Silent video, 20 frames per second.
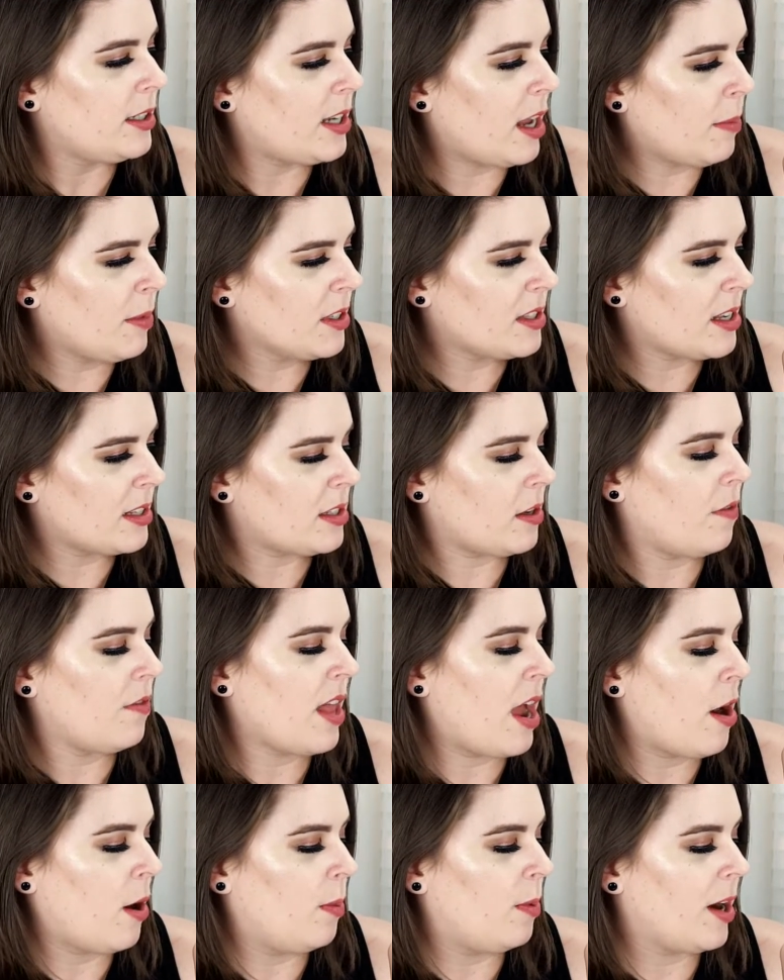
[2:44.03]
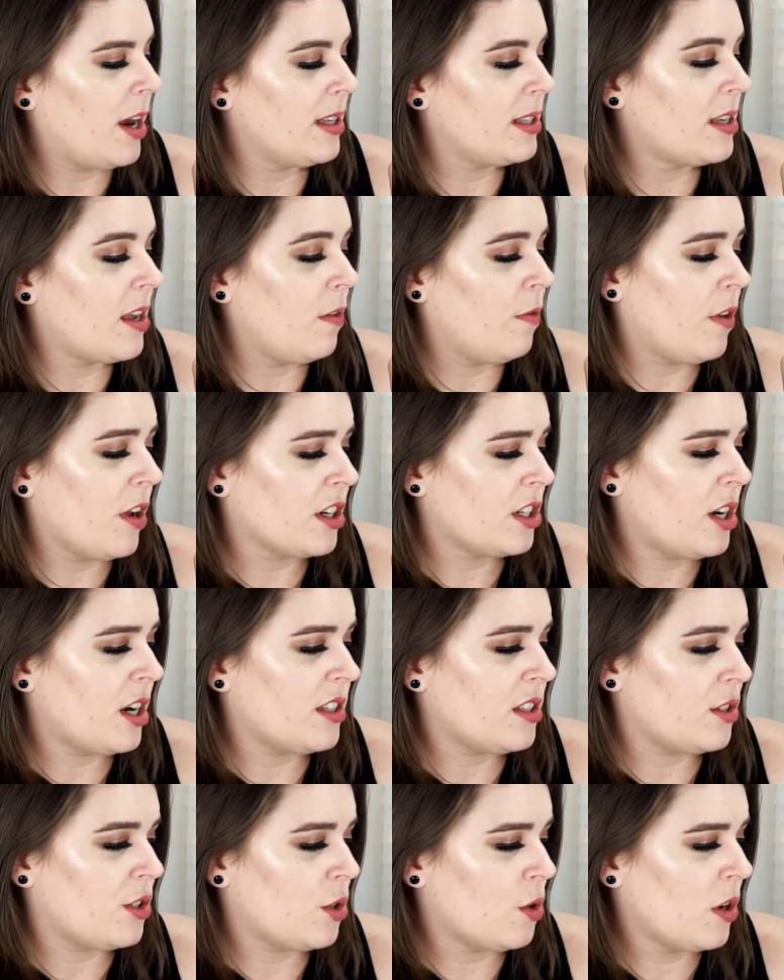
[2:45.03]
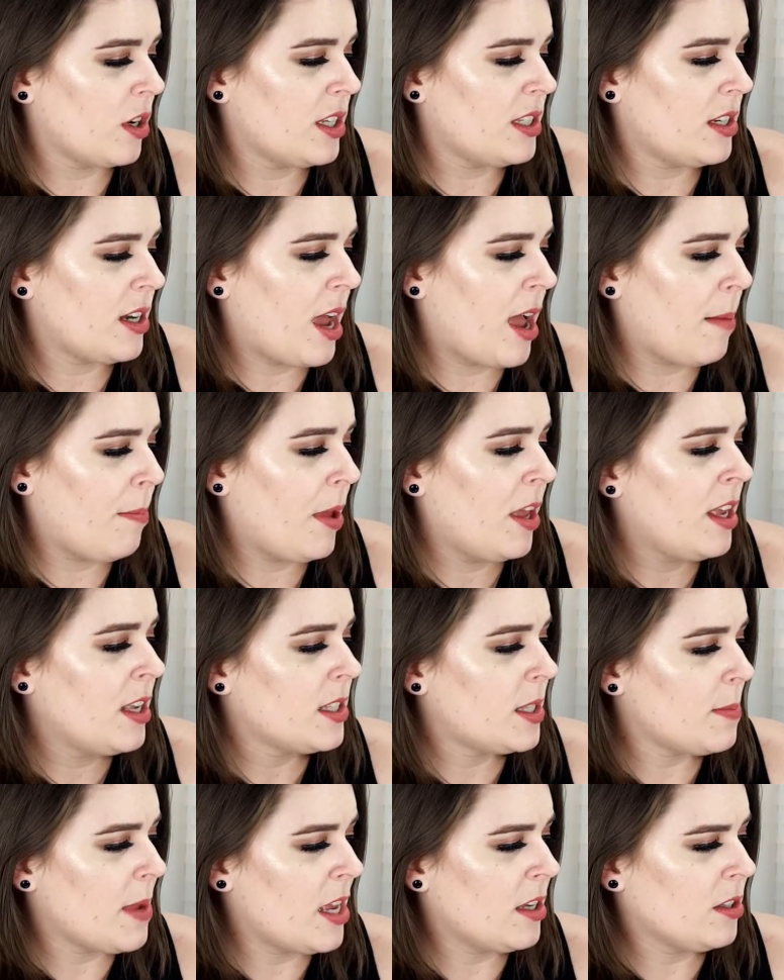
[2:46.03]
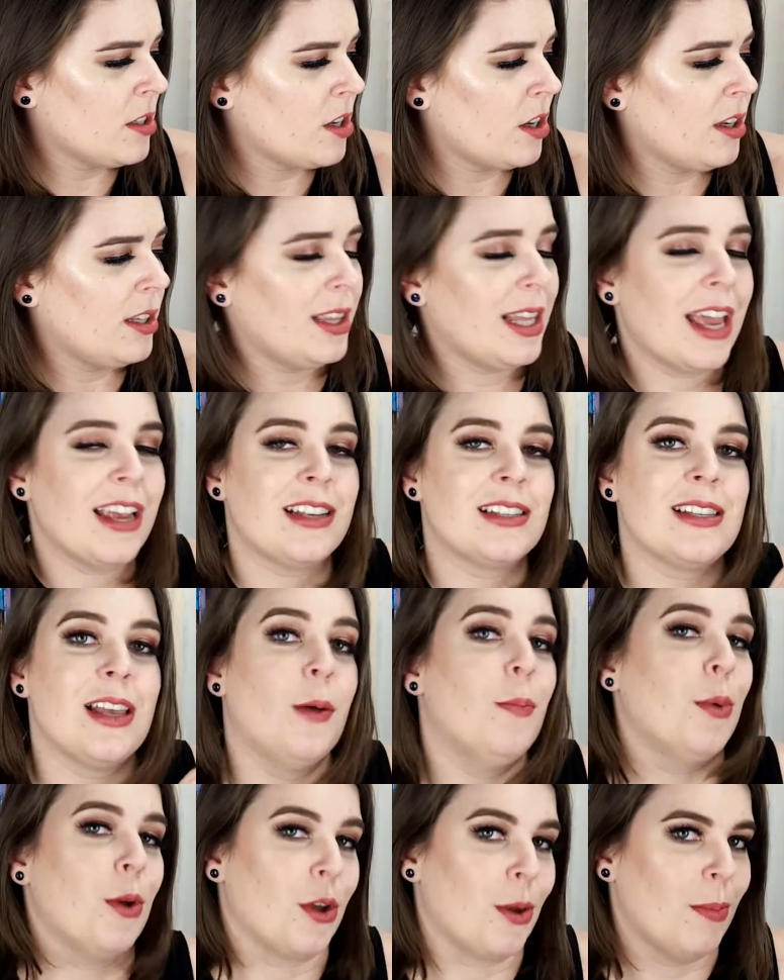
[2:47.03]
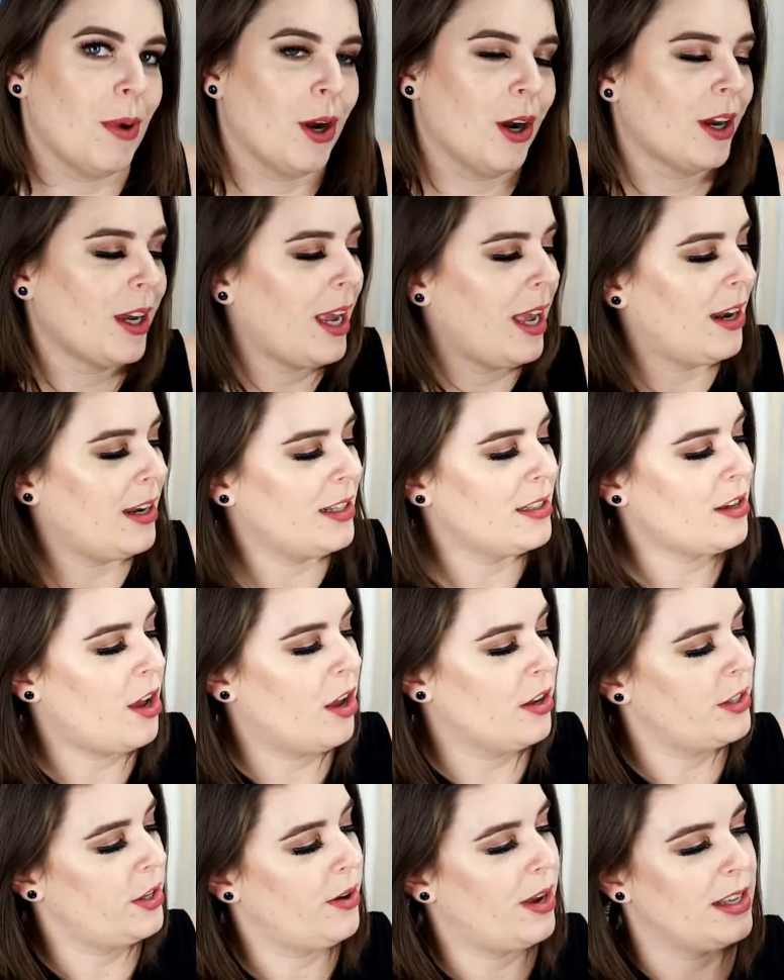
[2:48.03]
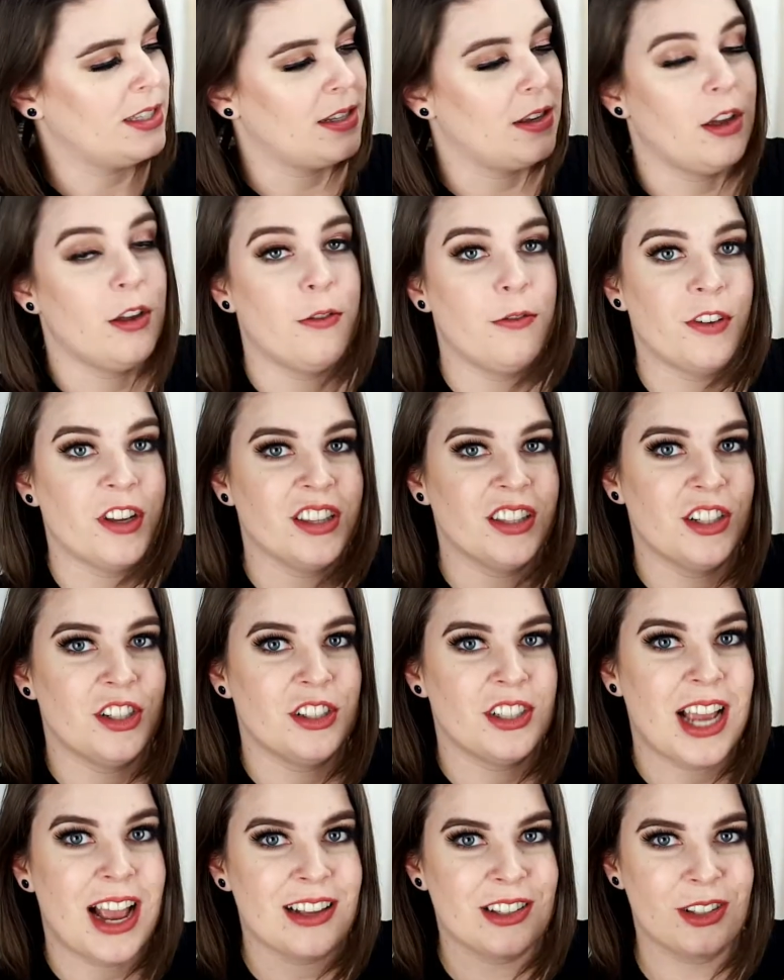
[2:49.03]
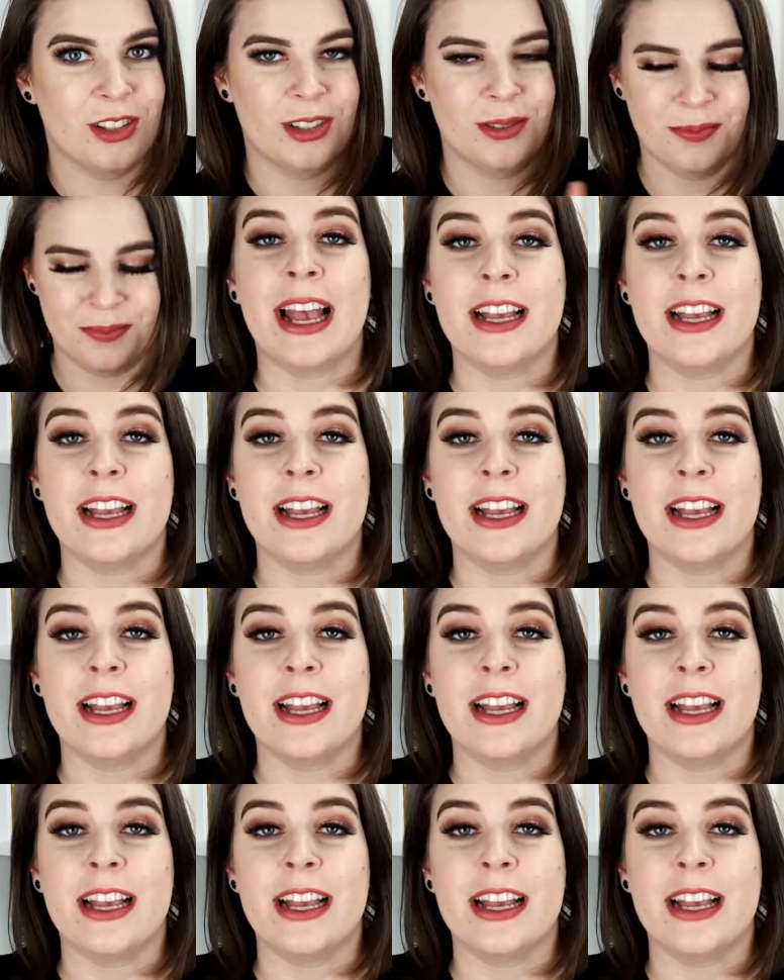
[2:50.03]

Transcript: doubles as a flower press, can function as a doorstop, smells good, likes a bookmark, and it also has a fun little tassel.